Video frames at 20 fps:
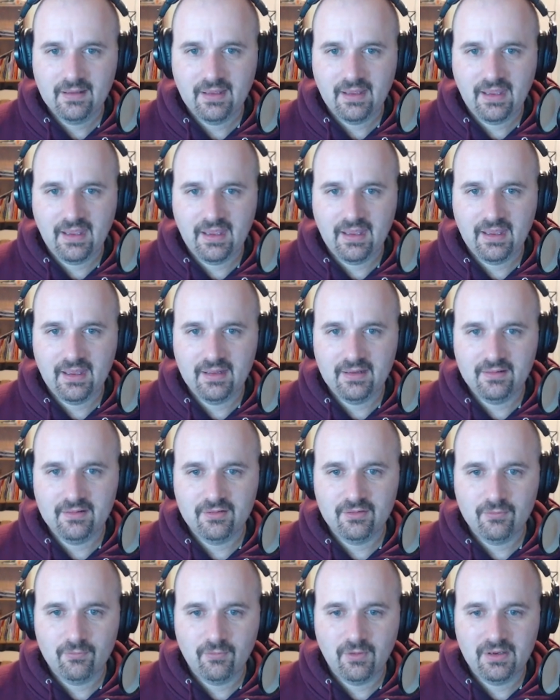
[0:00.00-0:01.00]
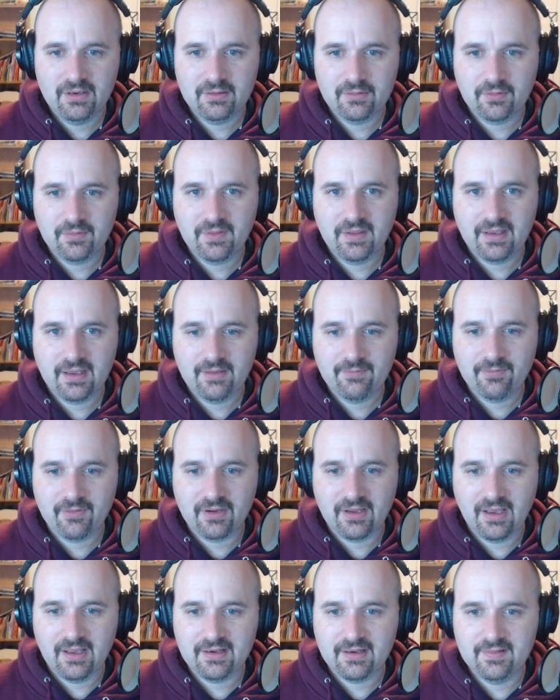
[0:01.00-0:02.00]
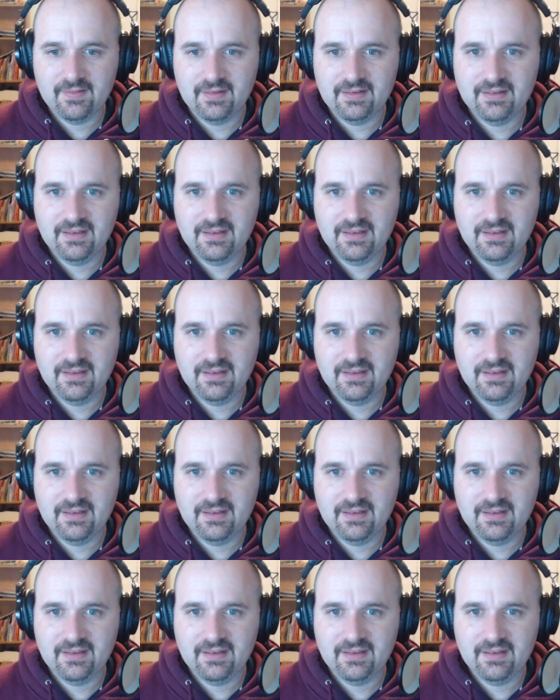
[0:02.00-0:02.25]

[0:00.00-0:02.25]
And one other thing I forgot in the